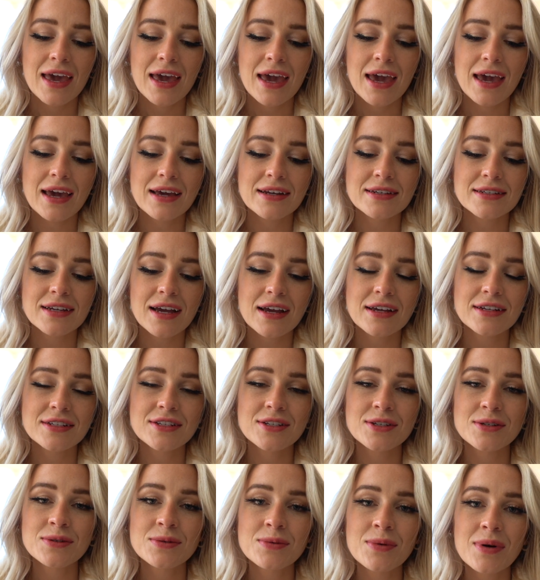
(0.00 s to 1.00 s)
And I
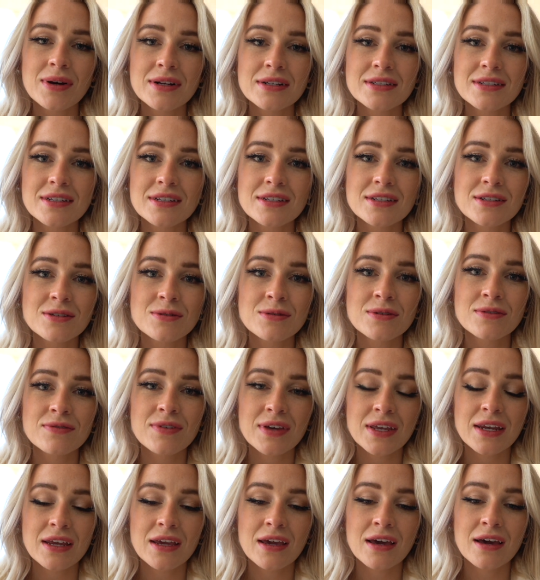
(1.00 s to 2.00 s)
do want to do a
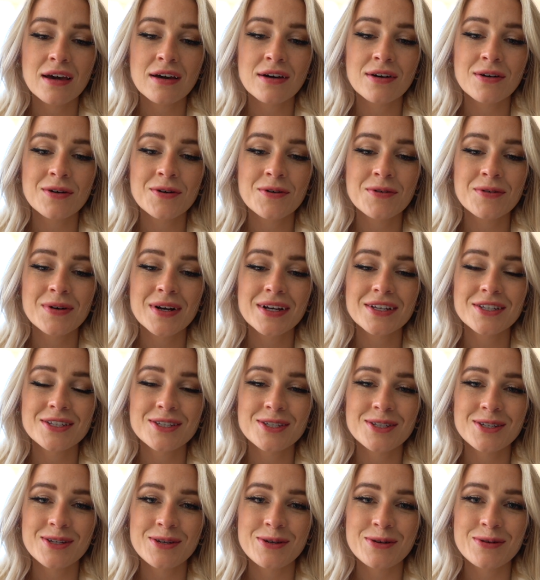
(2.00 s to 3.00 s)
video
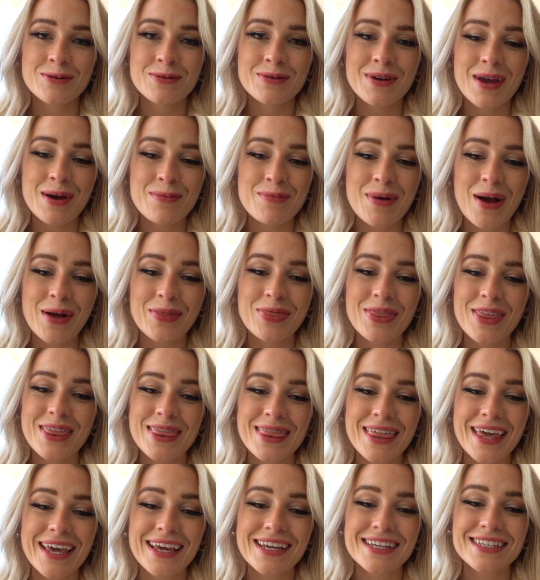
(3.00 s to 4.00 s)
soon about the
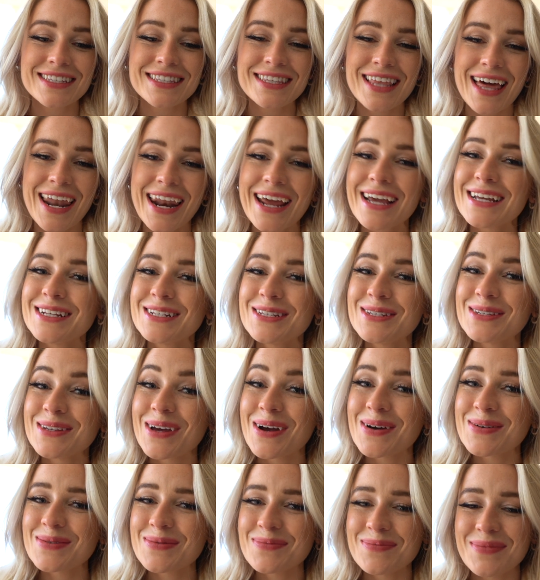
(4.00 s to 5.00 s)
things that I
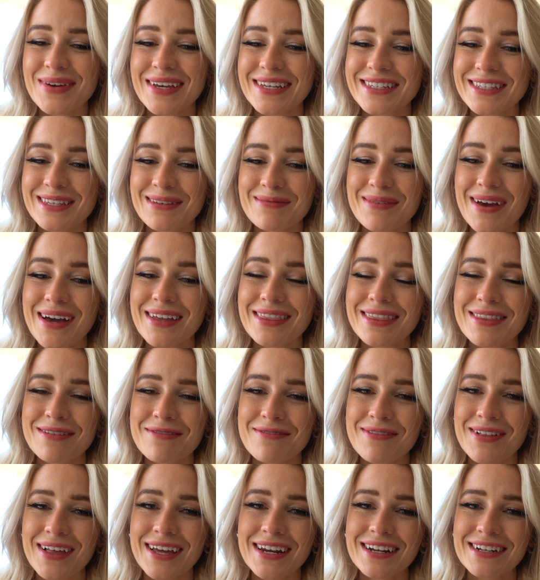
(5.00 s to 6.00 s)
don't miss about the
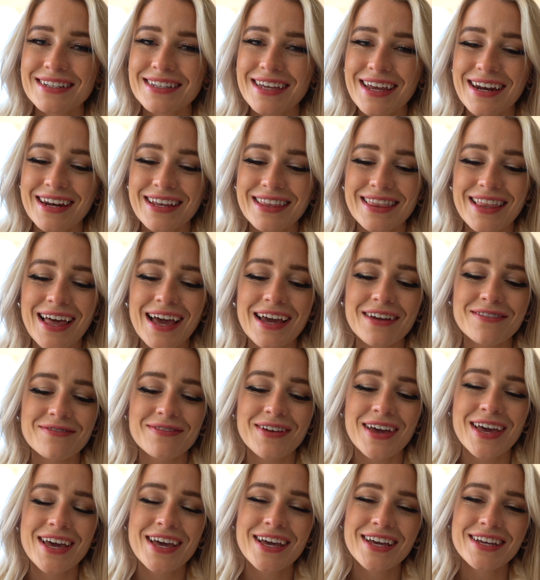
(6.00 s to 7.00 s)
flight attendant life.
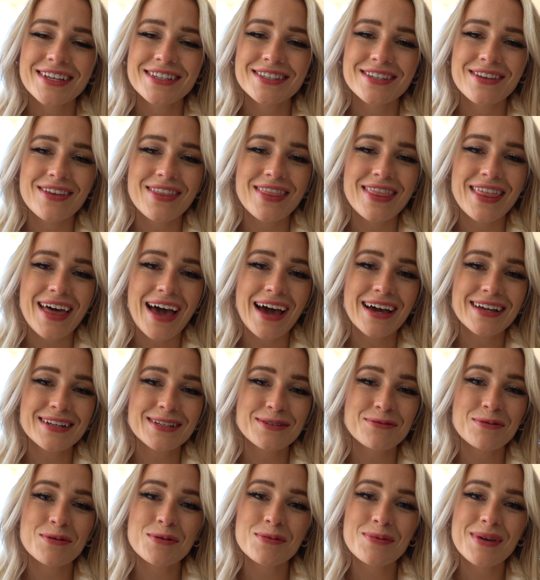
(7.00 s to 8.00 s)
So
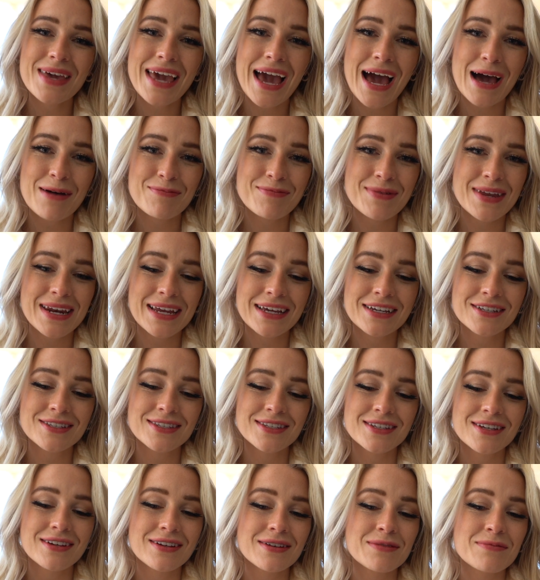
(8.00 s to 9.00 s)
that will be happening
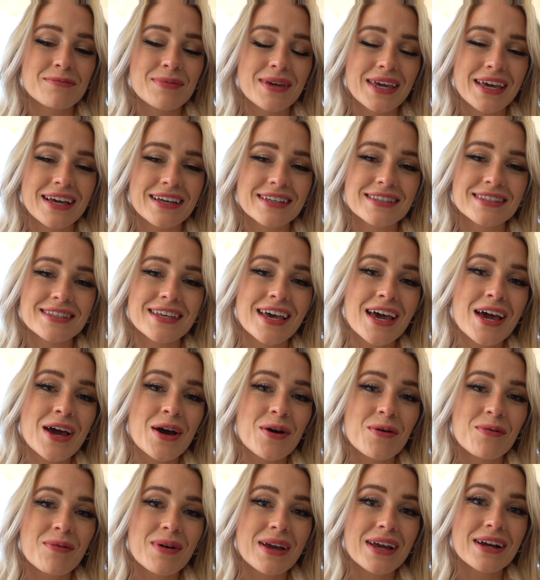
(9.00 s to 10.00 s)
soon because
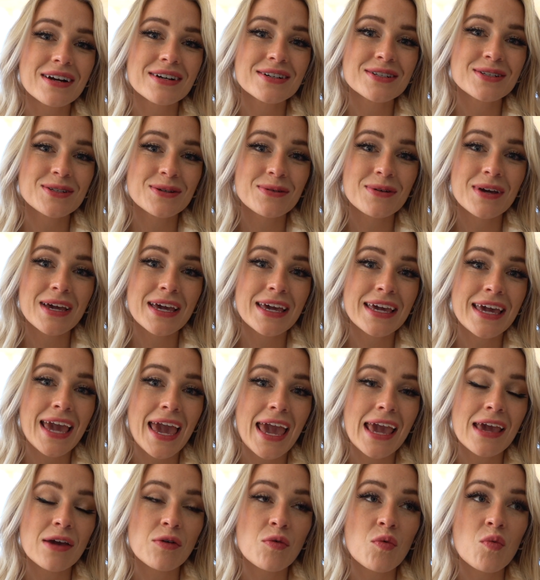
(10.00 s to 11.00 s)
we are doing
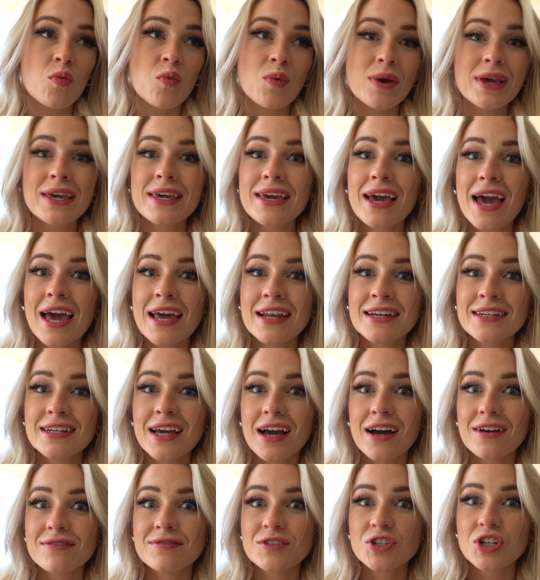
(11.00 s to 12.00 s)
a weekend
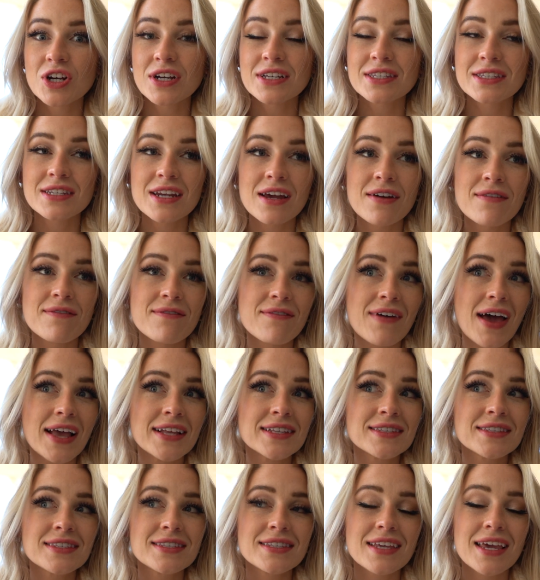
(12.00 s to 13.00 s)
of just
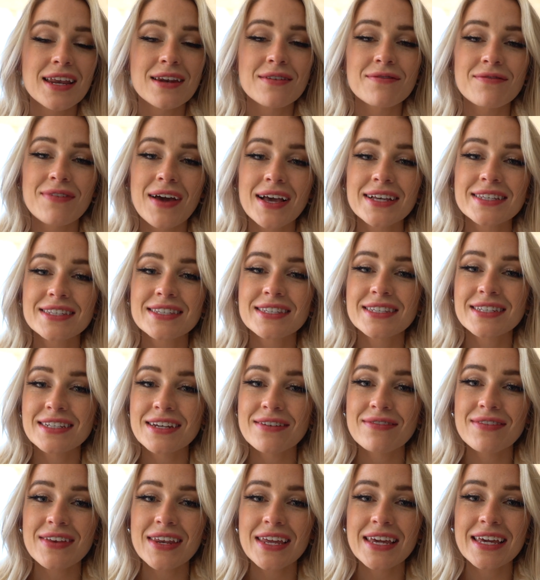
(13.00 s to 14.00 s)
events and
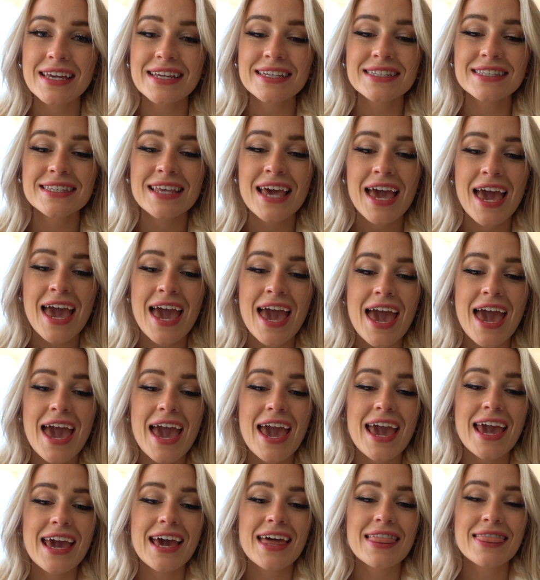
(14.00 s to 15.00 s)
festivities
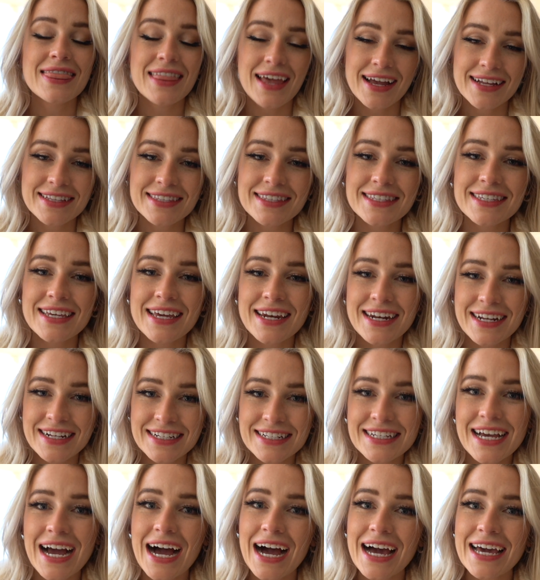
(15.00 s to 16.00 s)
and that's gonna
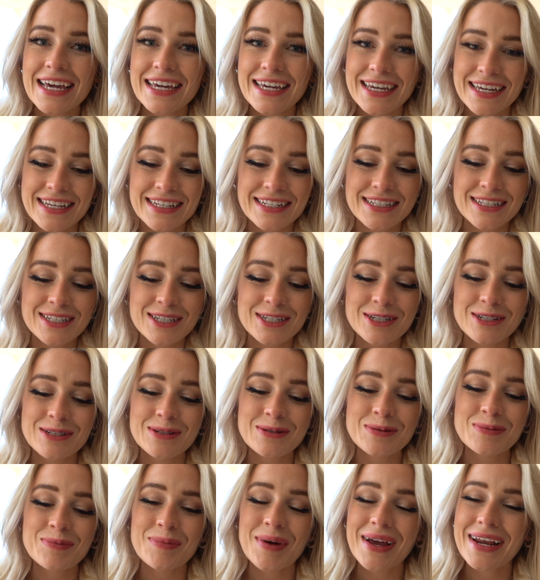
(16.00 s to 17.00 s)
tie
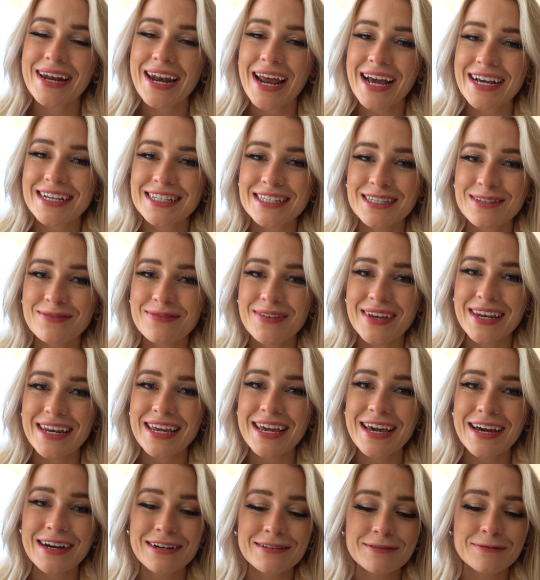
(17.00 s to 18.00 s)
into my next
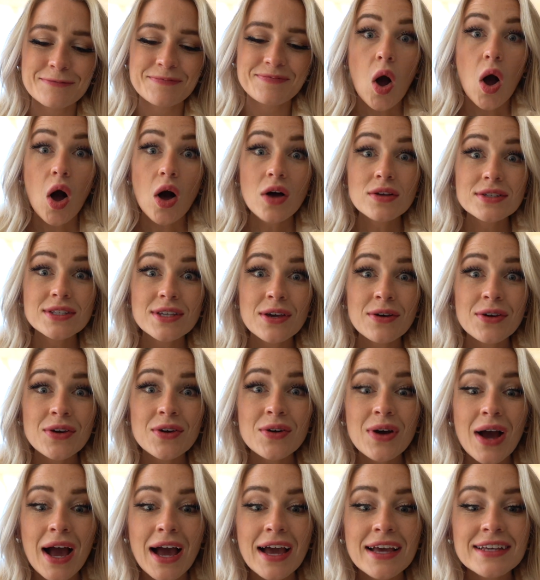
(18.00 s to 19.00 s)
video. Also,
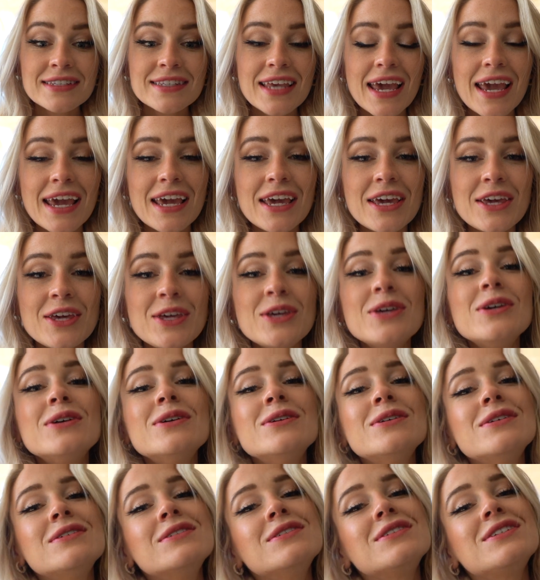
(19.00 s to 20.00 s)
you guys, a
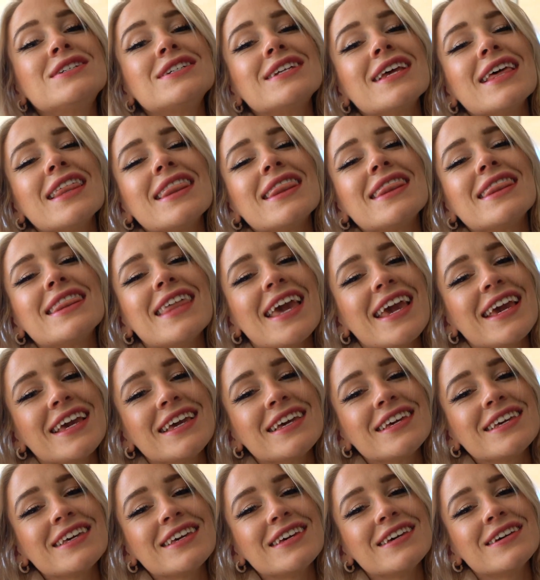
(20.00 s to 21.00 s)
huge
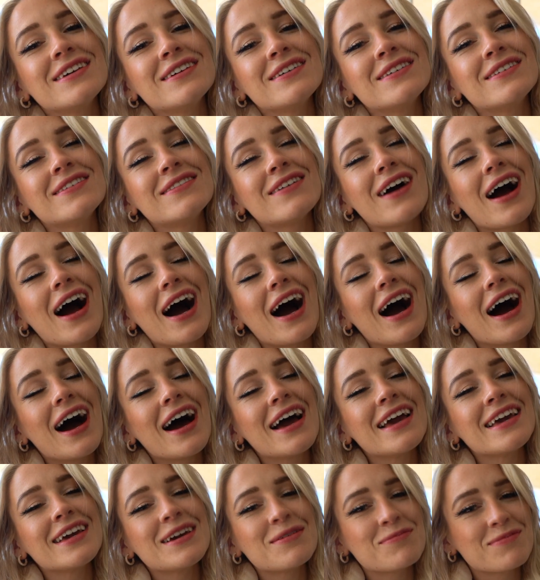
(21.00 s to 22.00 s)
thank you.
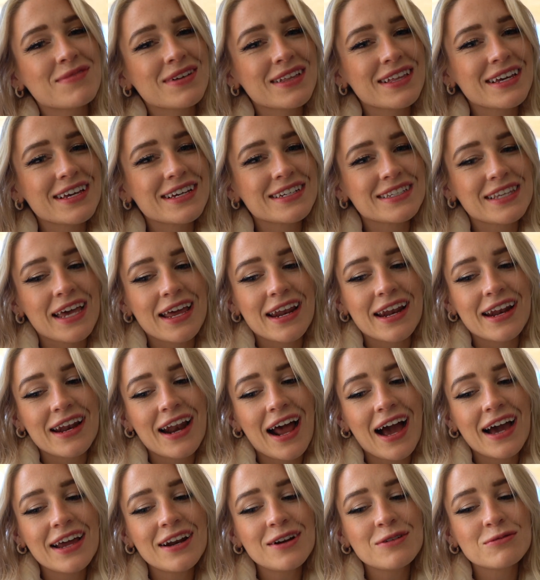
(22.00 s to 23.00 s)
I am really excited.
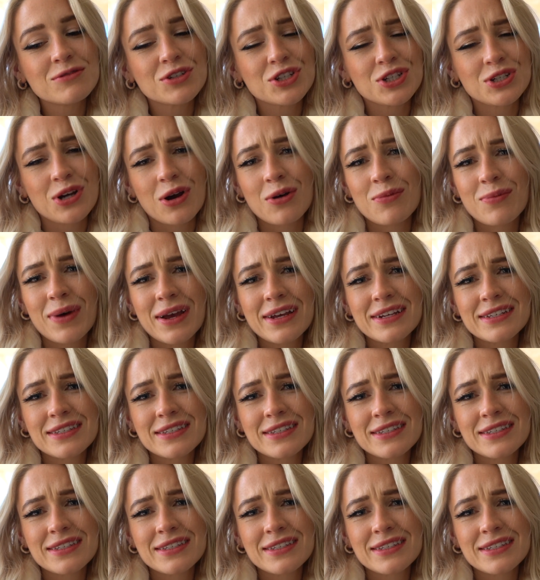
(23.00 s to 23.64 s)
I don't show my